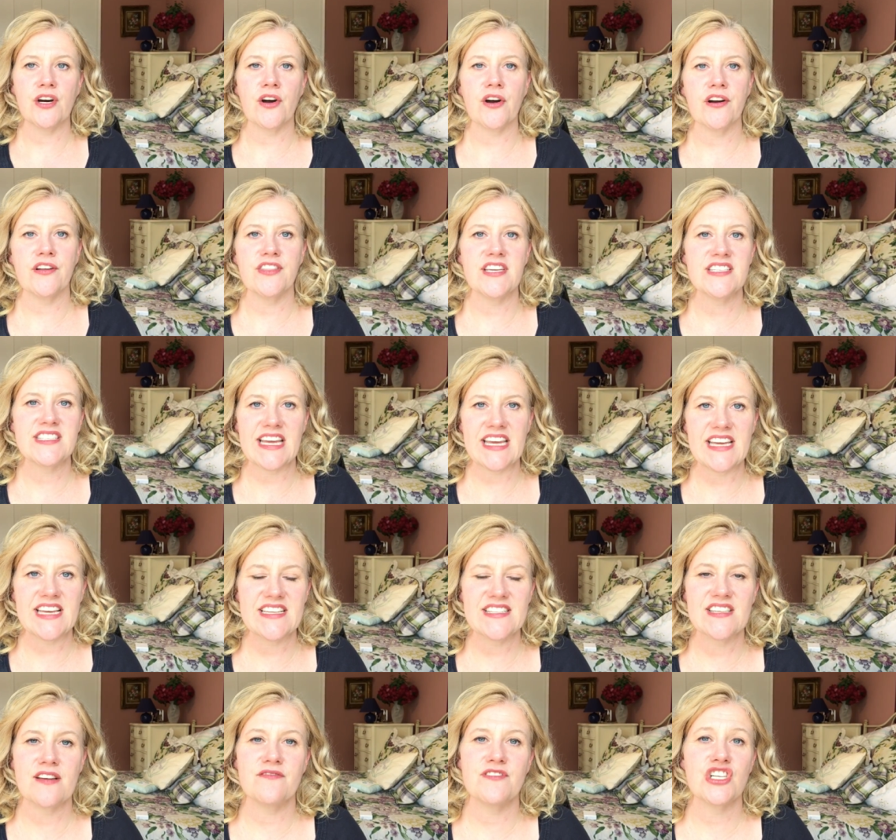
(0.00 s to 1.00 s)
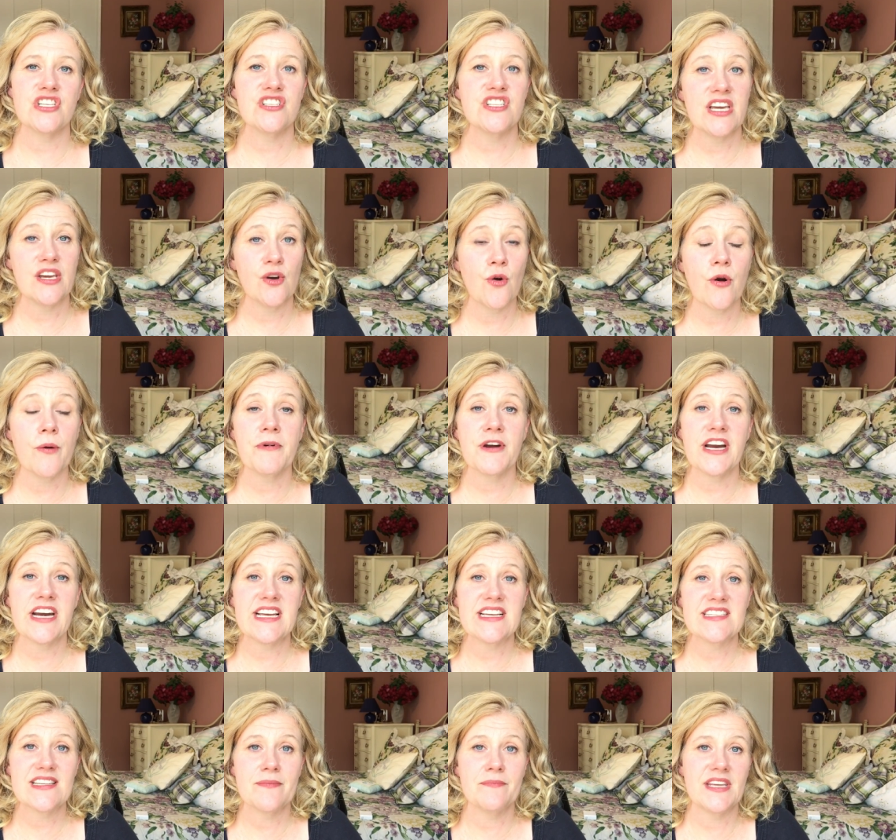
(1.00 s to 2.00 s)
are the days of just
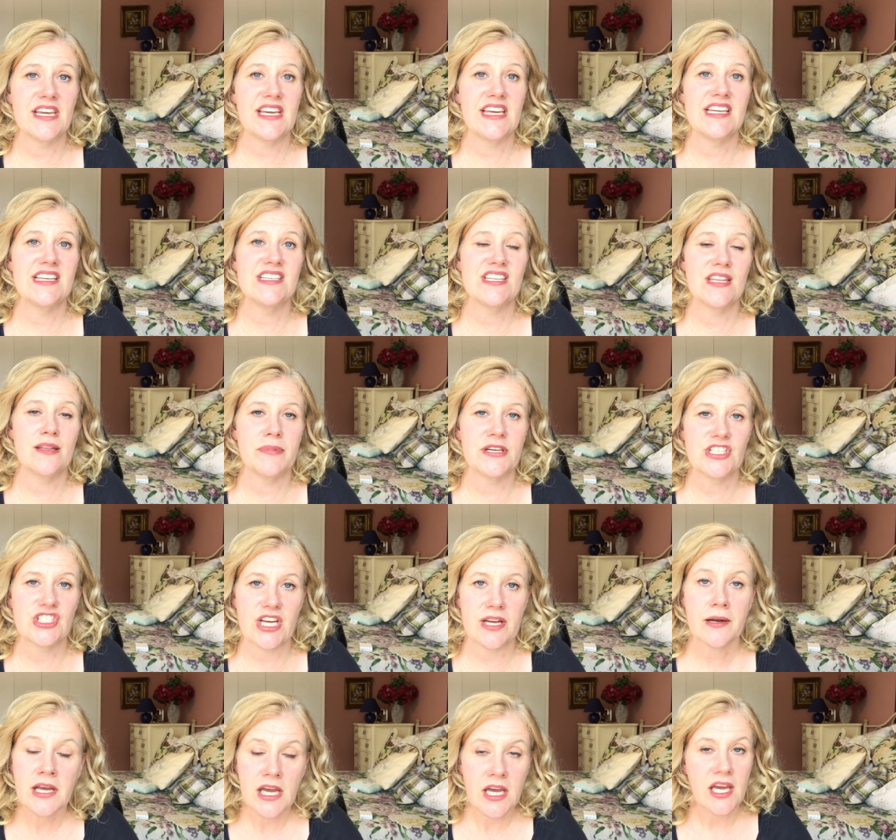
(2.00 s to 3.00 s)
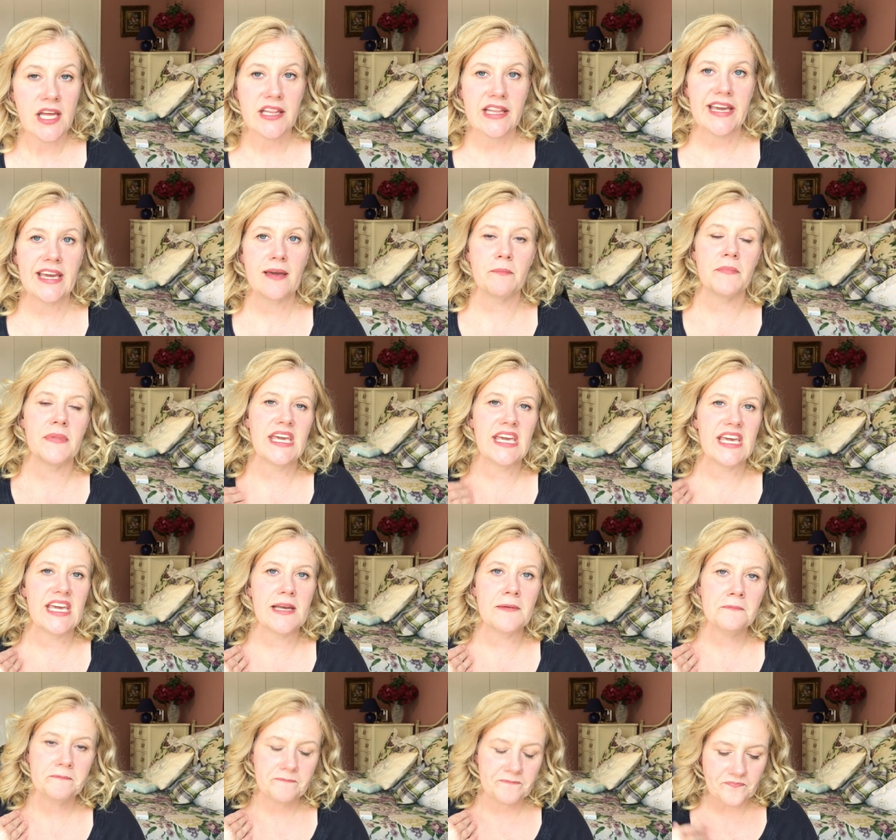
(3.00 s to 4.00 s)
incorporating something into the budget. Like
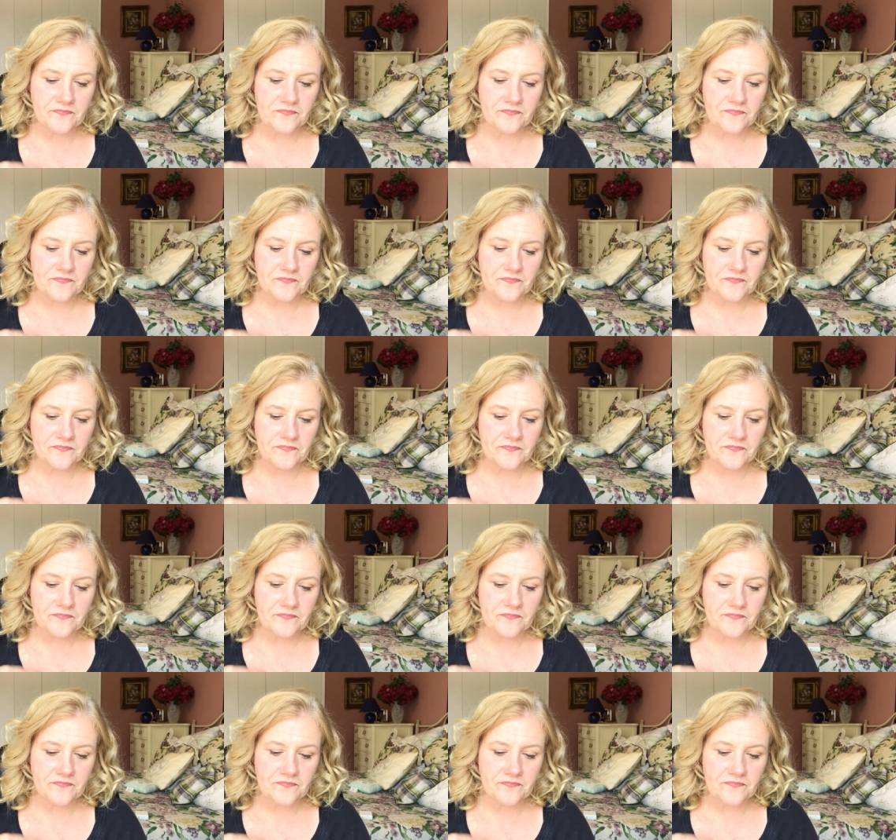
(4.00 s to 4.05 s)
me,